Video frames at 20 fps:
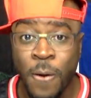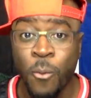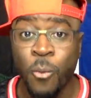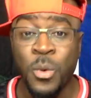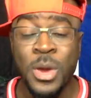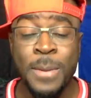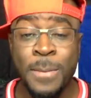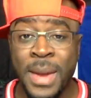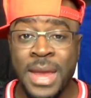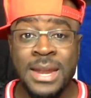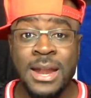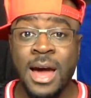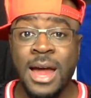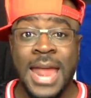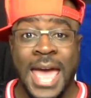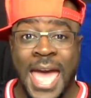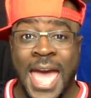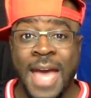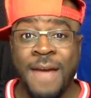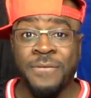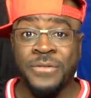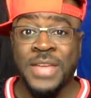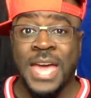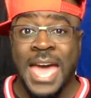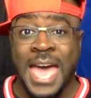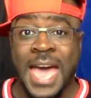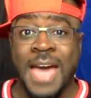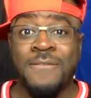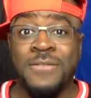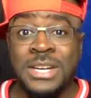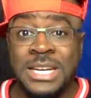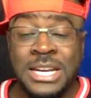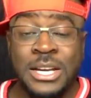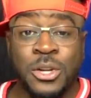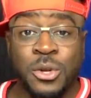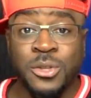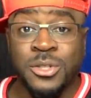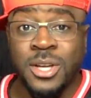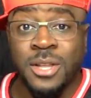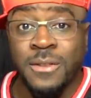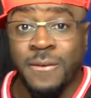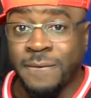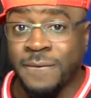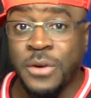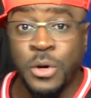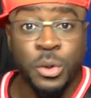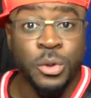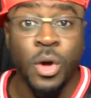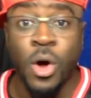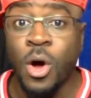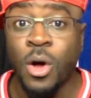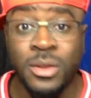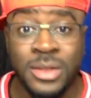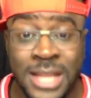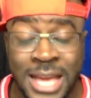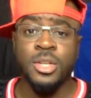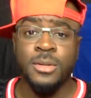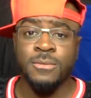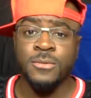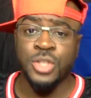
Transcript: We may not have to have nickels on the field all day.